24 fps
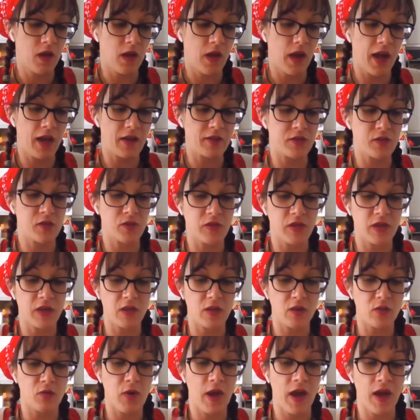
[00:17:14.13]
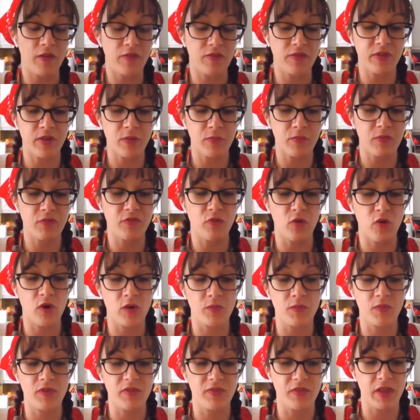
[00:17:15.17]
I do think you have some
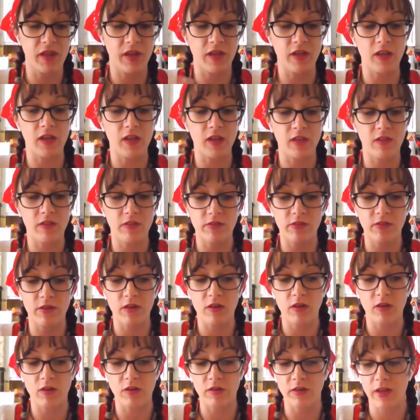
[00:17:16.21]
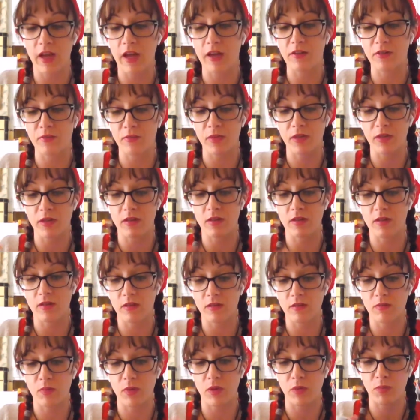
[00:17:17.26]
form of like an insecure attachment to
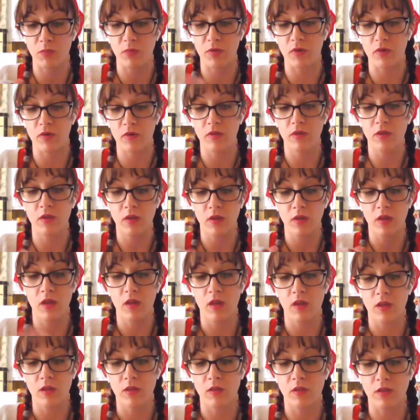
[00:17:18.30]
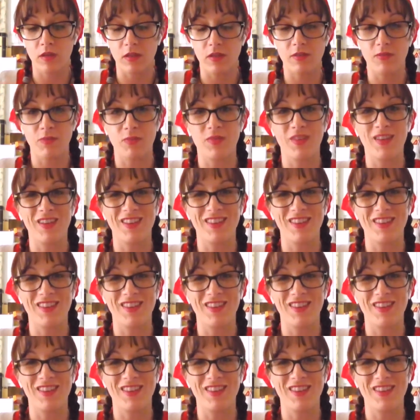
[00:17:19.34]
this people, to this